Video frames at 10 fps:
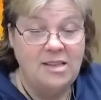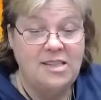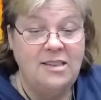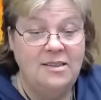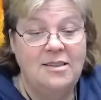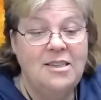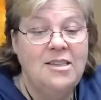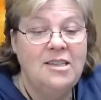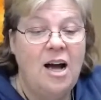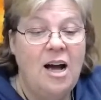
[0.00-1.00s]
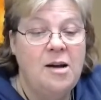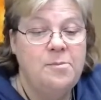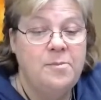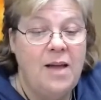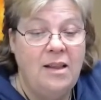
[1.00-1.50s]
listen.
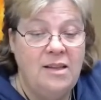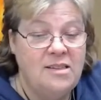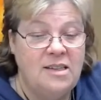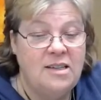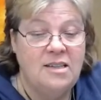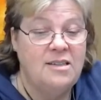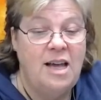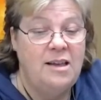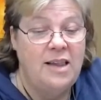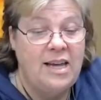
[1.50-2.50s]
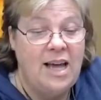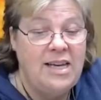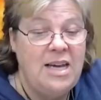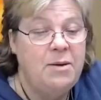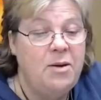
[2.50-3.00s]
I'll listen because I
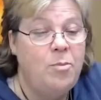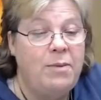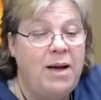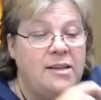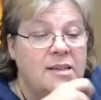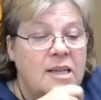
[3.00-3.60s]
keep an open mind.